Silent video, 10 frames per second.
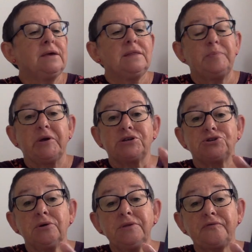The
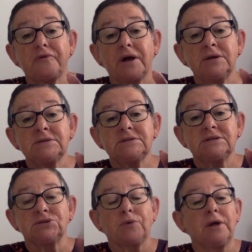picture on the front
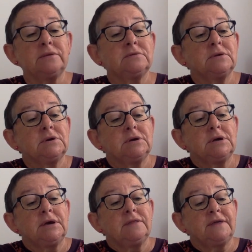is one
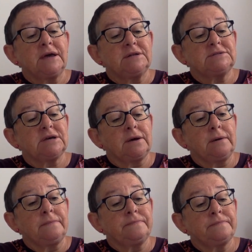that
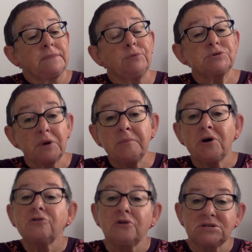it was one of
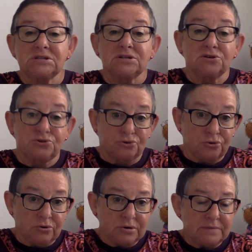my crosses I'd
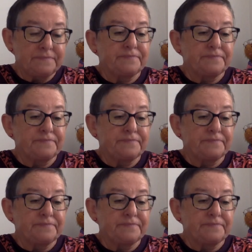drawn.